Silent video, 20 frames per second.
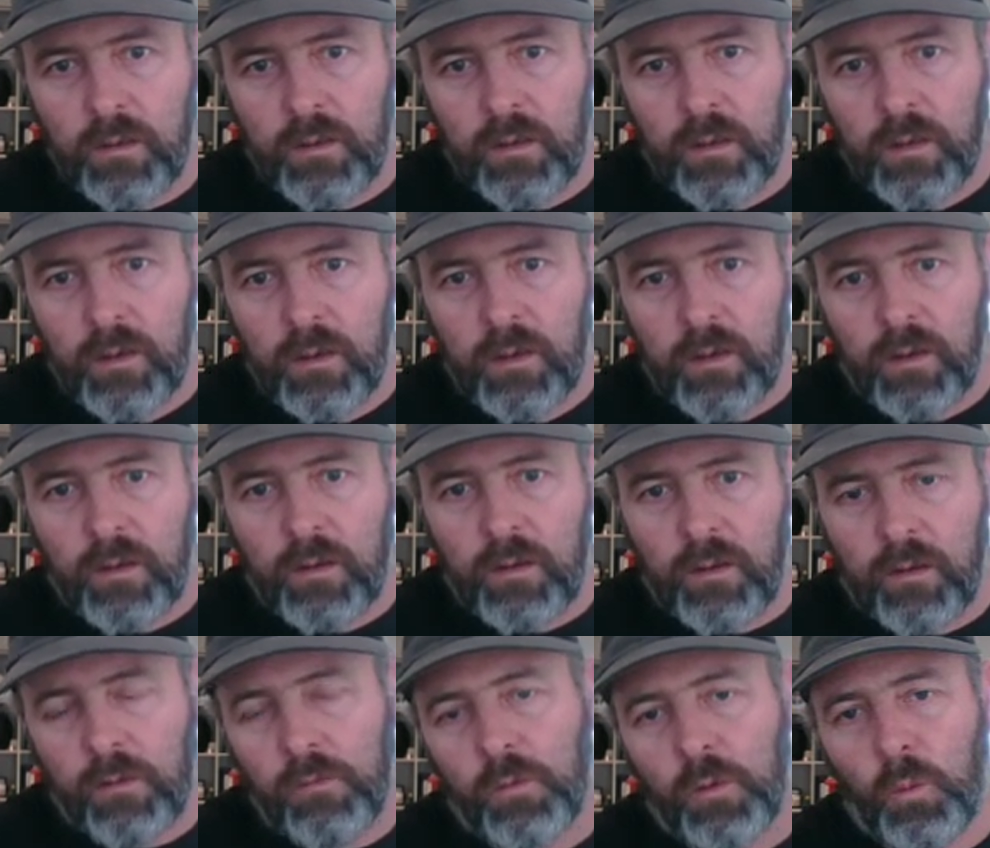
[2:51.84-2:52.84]

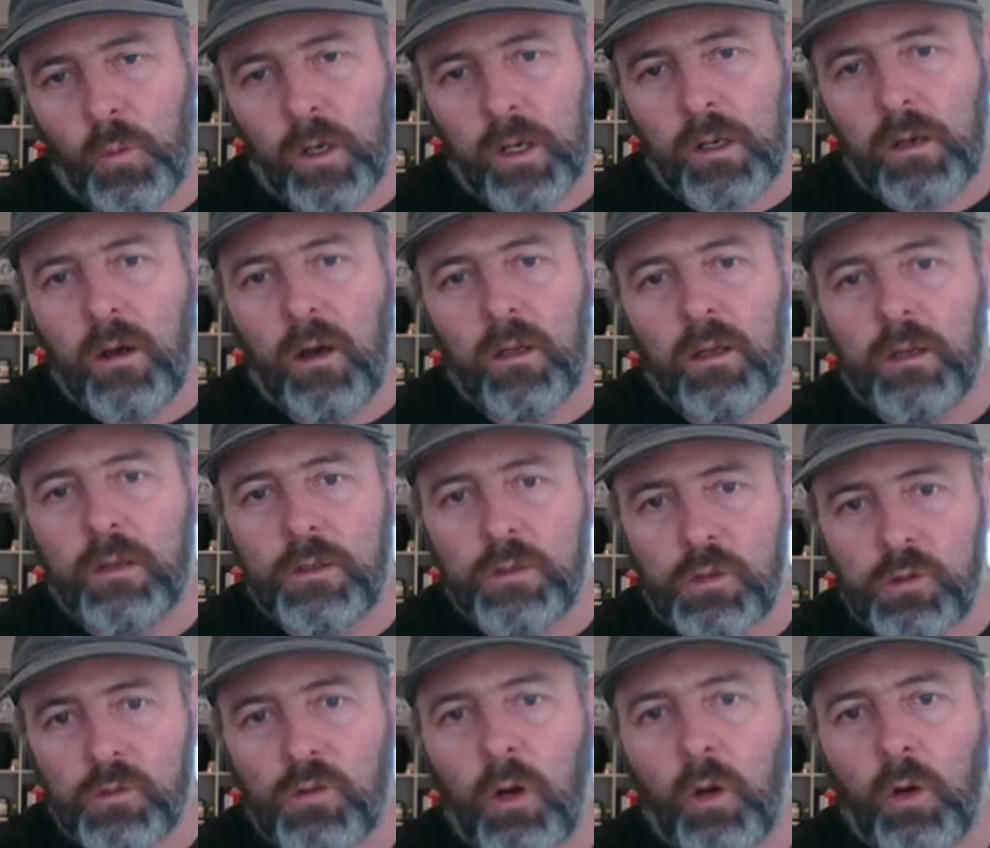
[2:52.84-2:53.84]
if you want to
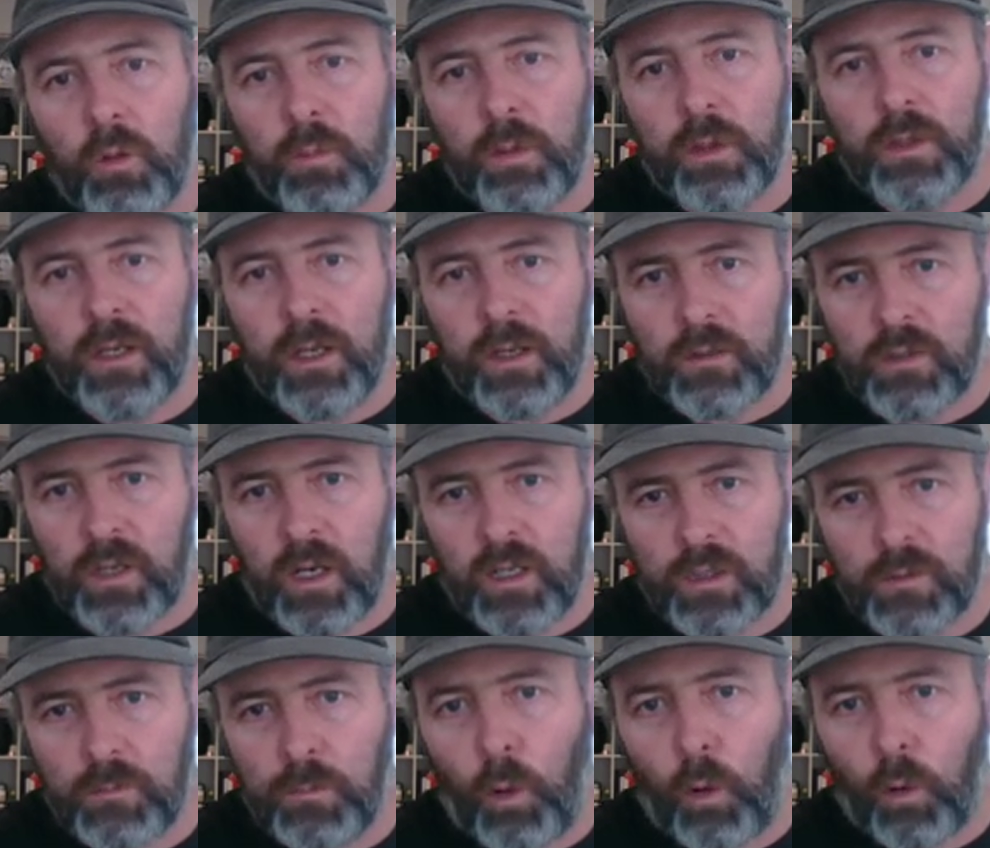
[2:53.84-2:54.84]
call it a stroke, but
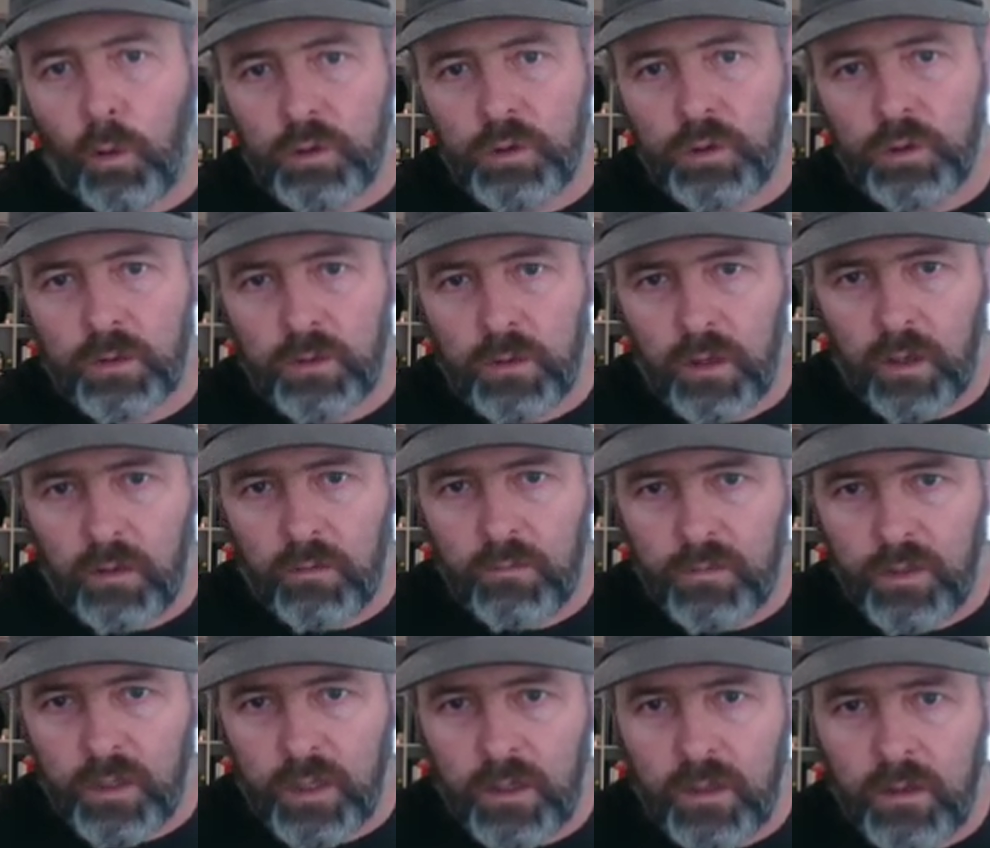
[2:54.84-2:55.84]
the exhaust
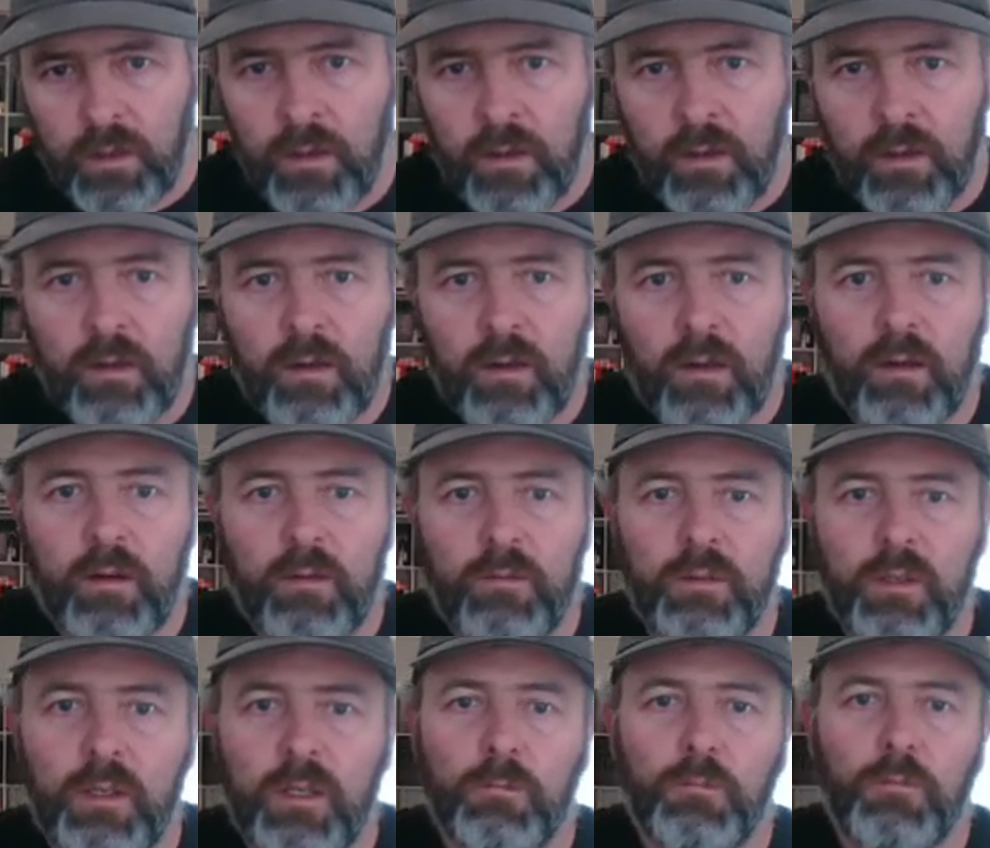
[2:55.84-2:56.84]
portion of the
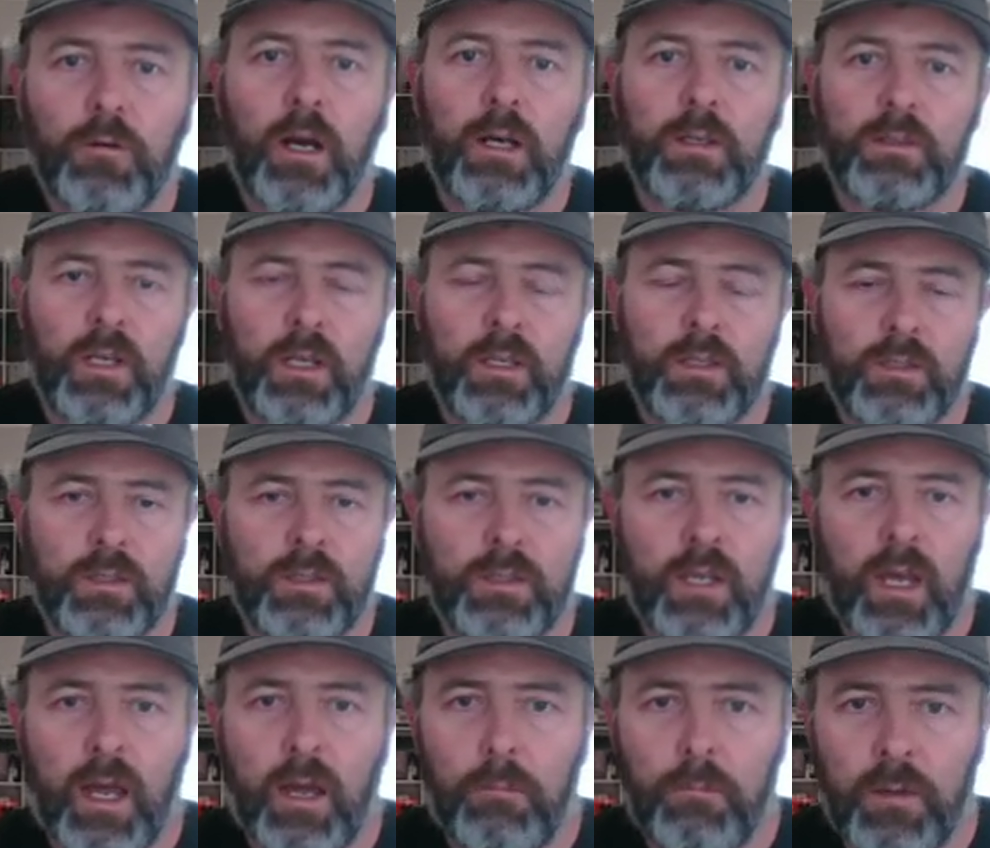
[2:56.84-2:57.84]

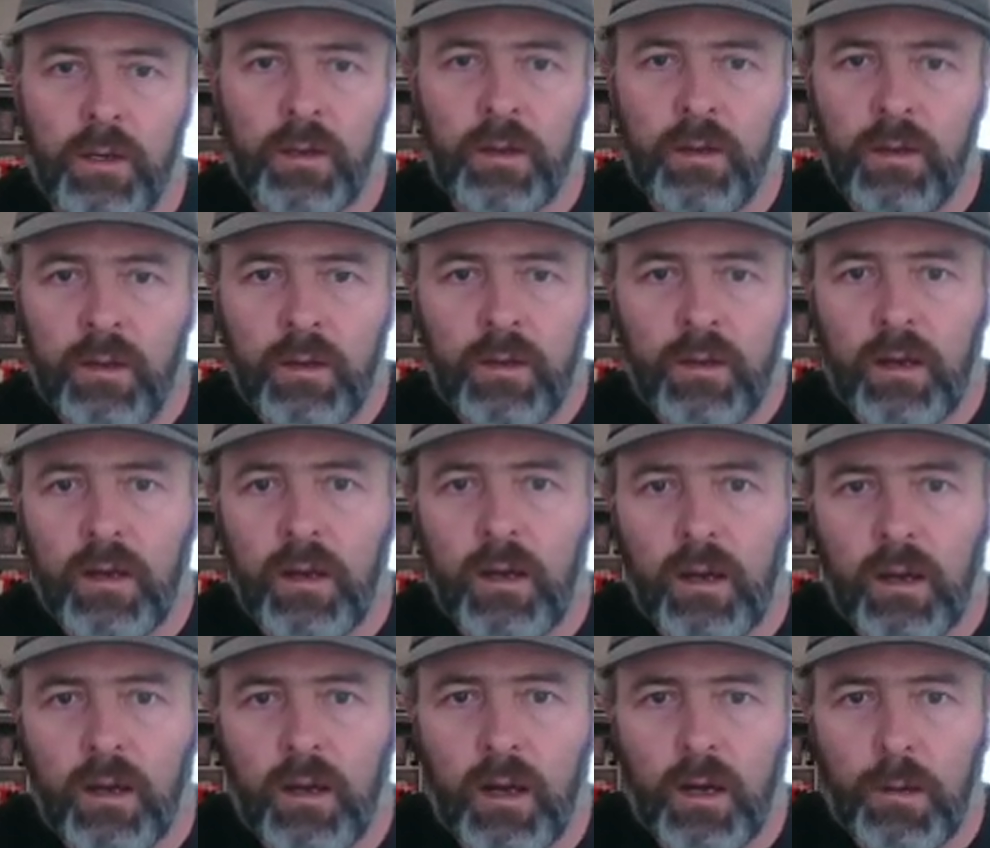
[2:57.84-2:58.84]
process is happening
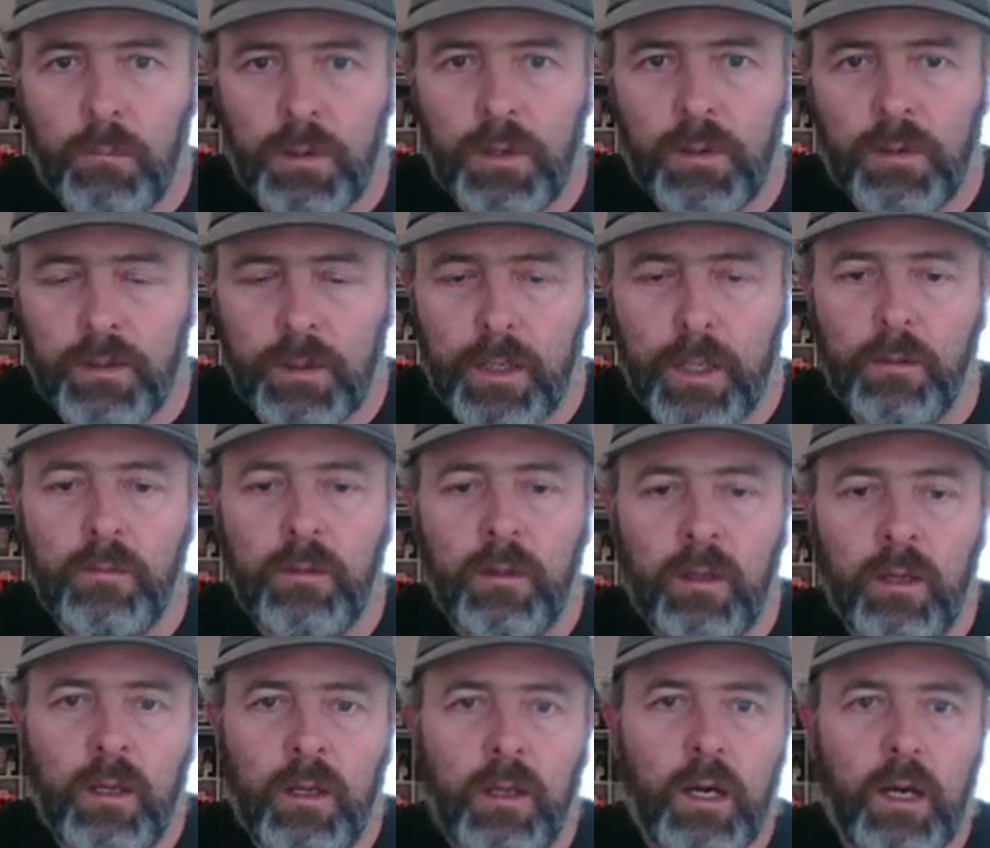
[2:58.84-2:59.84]
up here.